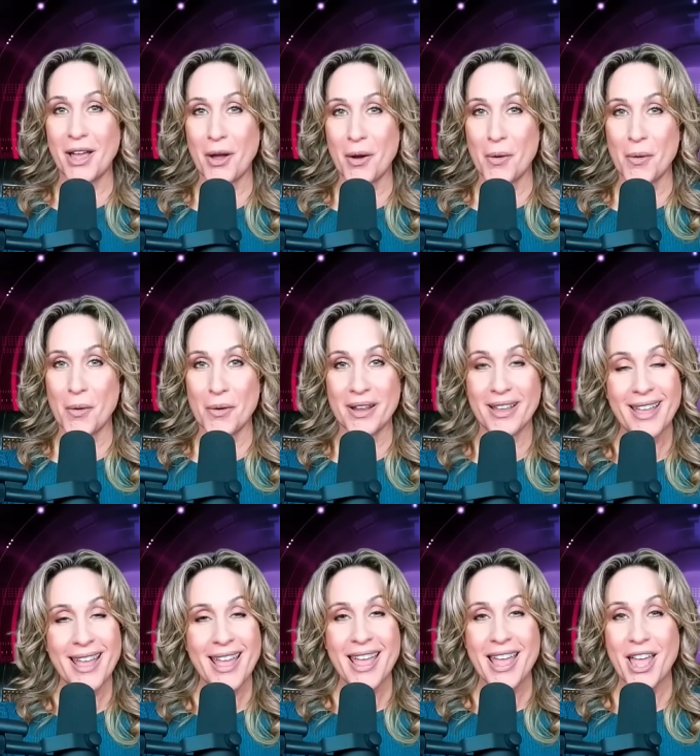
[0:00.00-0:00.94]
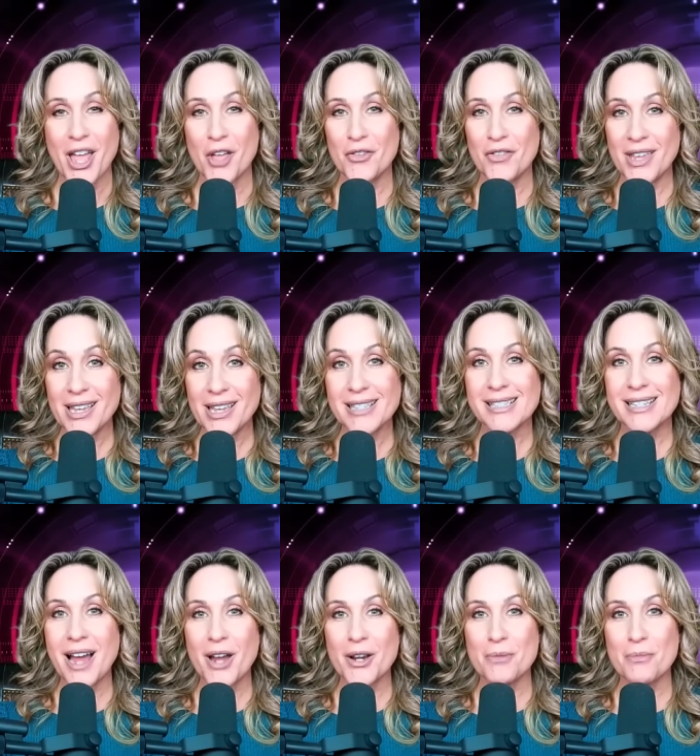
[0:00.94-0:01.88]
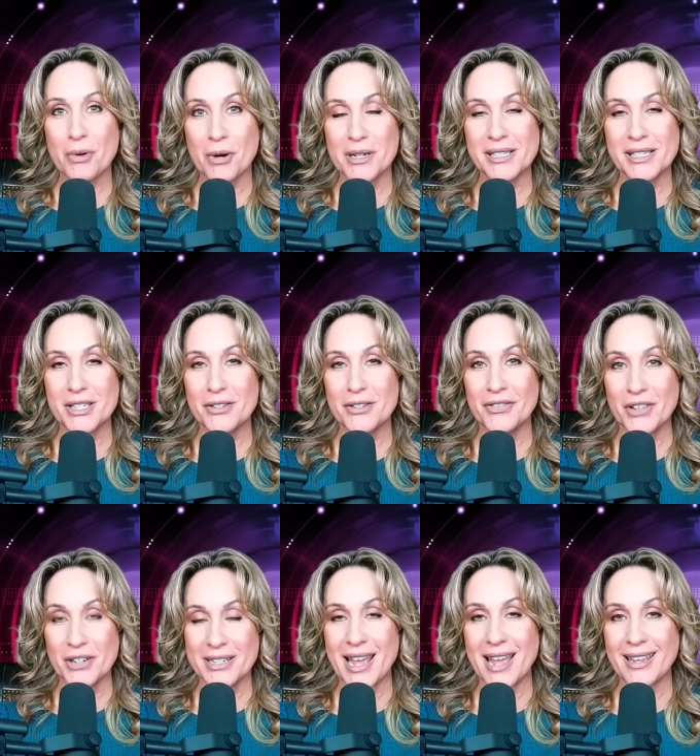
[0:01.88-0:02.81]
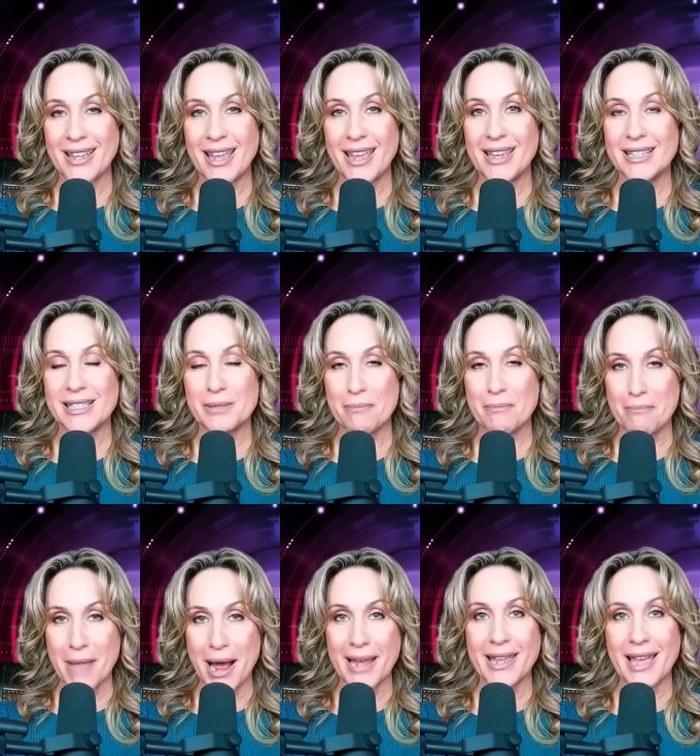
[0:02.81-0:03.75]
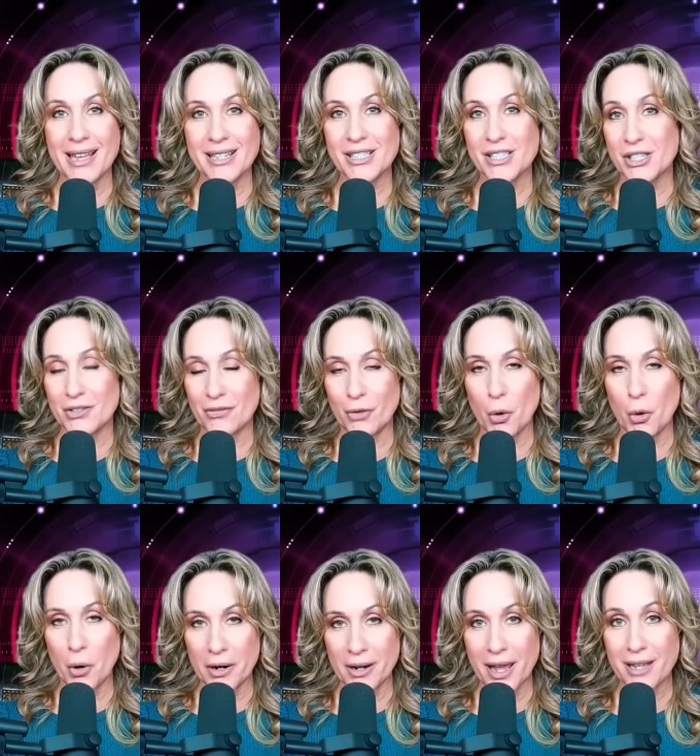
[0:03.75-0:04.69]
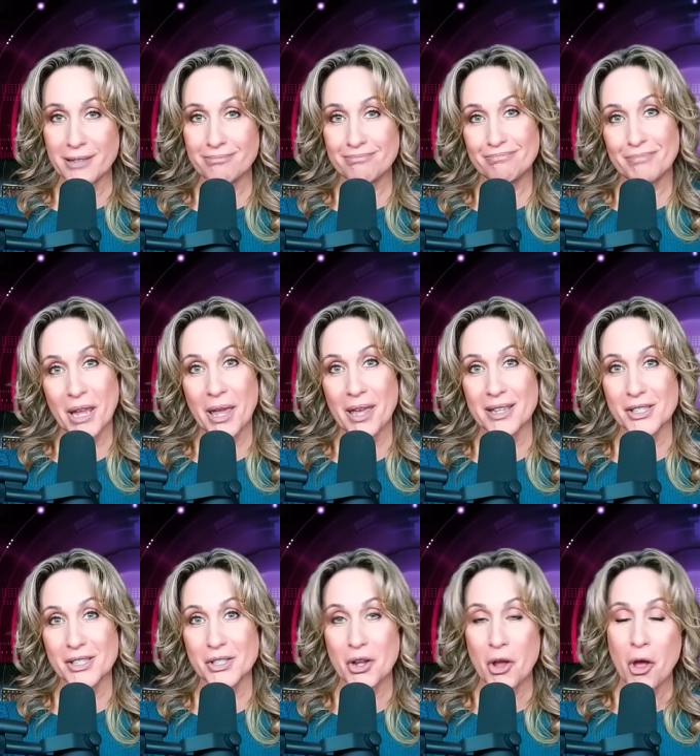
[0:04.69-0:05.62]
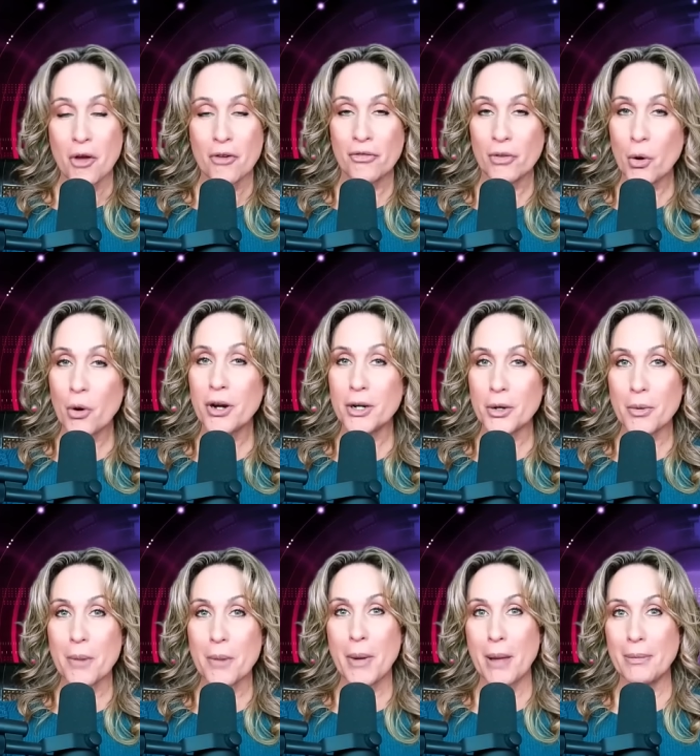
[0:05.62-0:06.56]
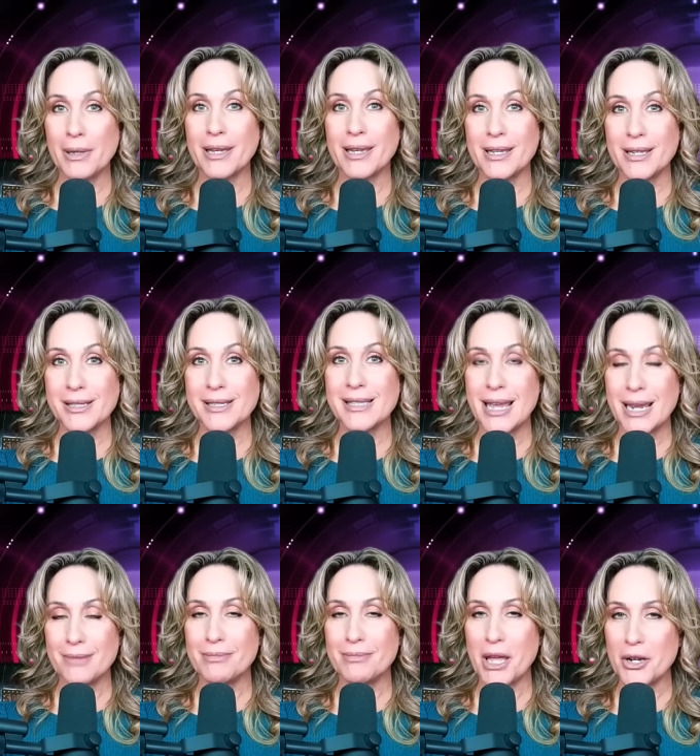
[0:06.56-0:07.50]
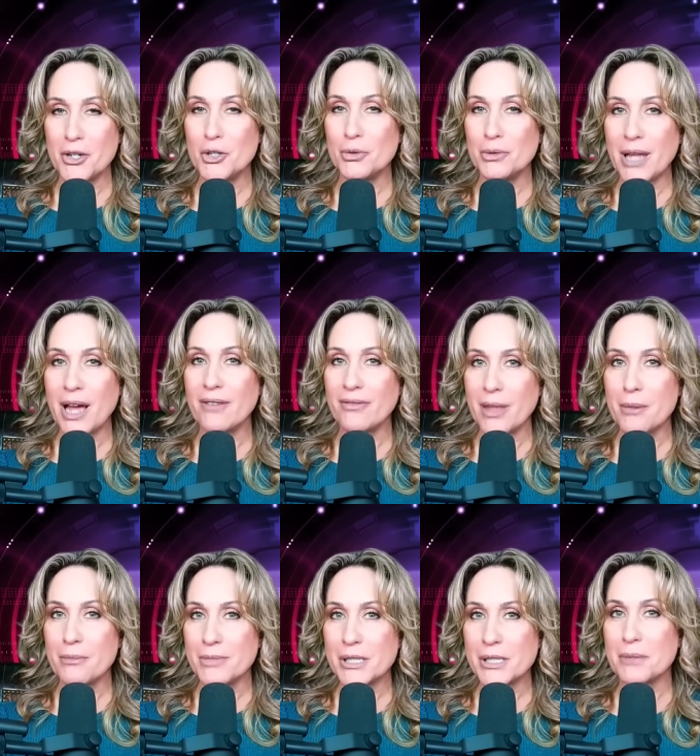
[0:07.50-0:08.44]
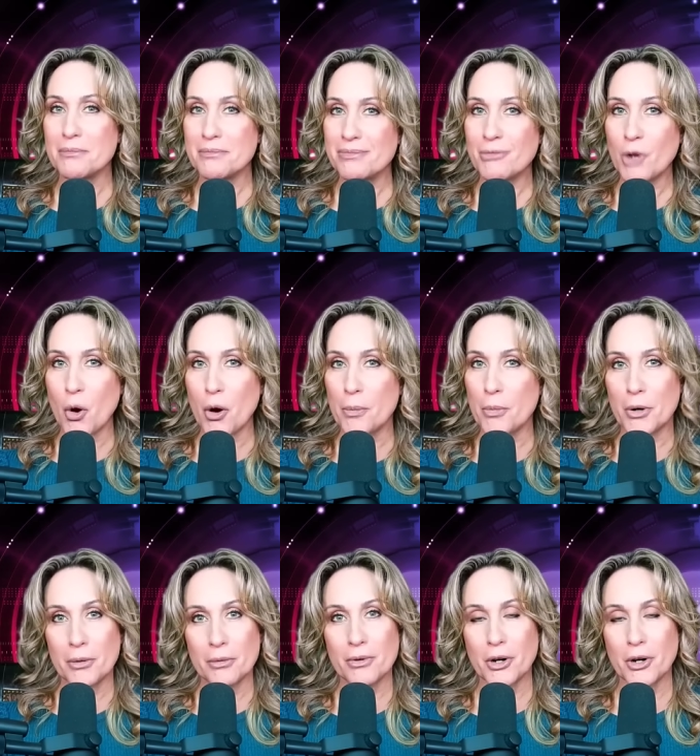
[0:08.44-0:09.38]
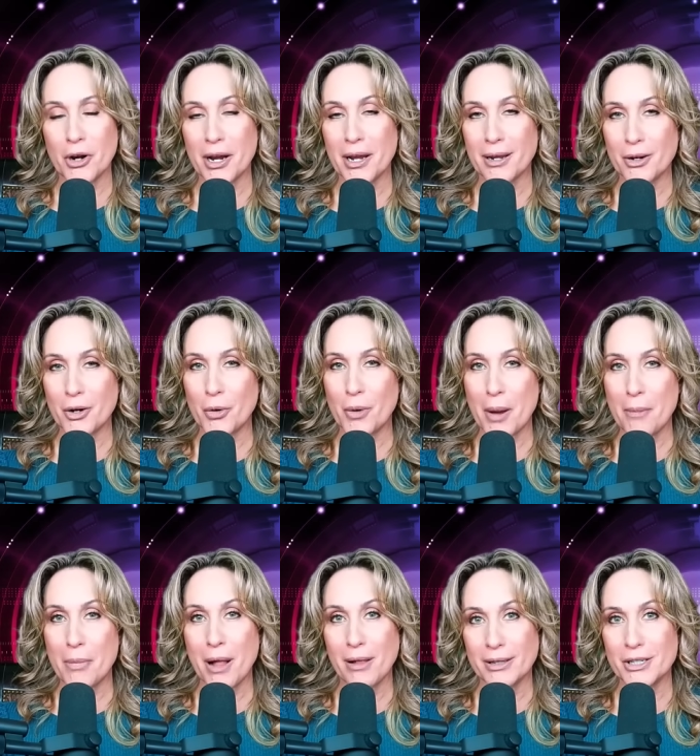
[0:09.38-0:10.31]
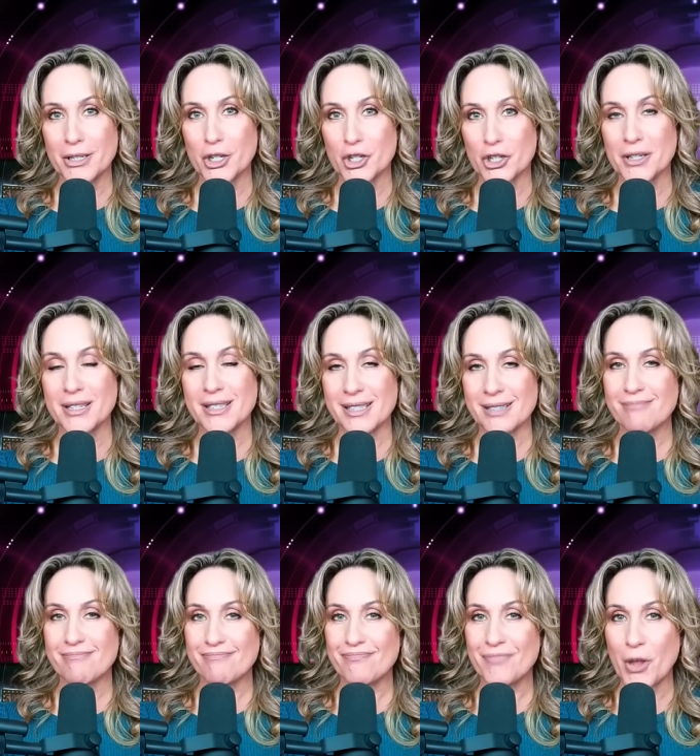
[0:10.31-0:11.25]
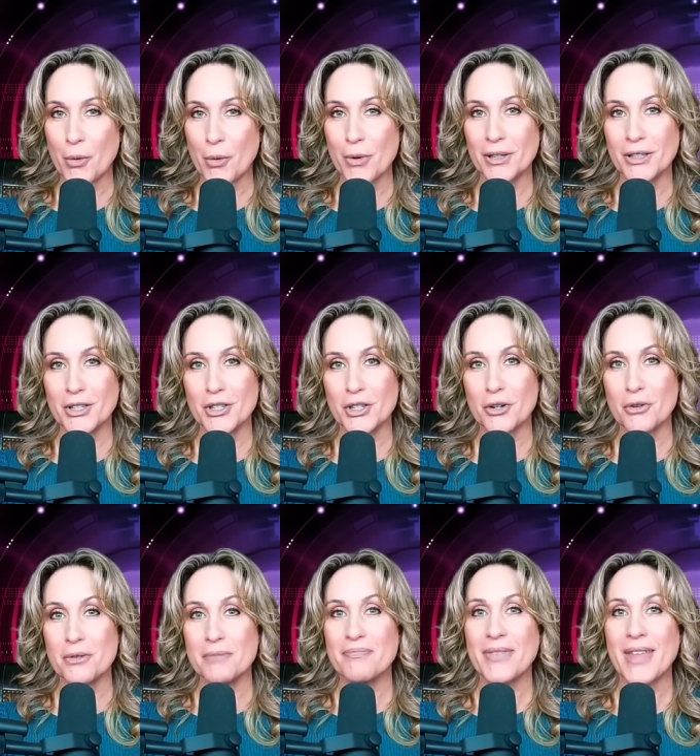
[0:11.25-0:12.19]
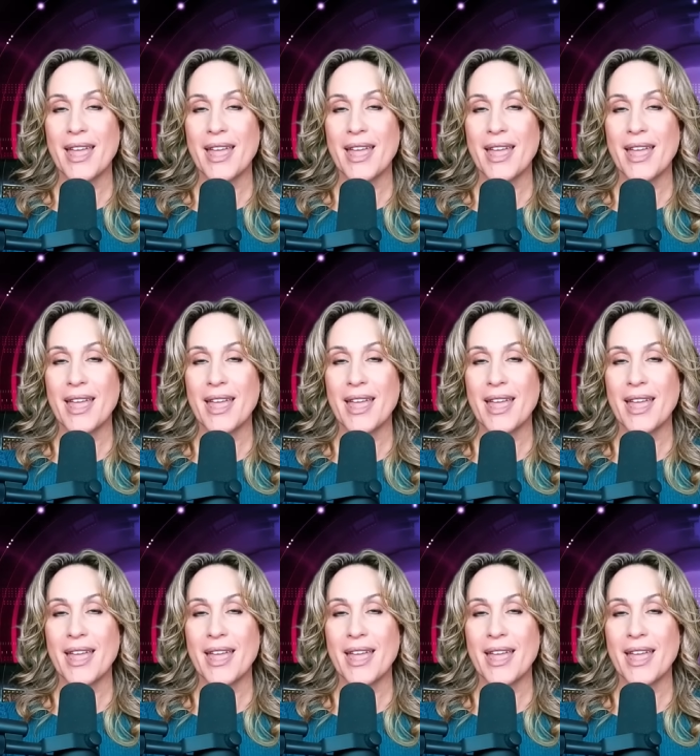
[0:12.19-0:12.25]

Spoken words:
So if he is not in prison for decades, my guess is Florida, because Florida Republicans, they do love them some corporate or corrupt politicians. They really do.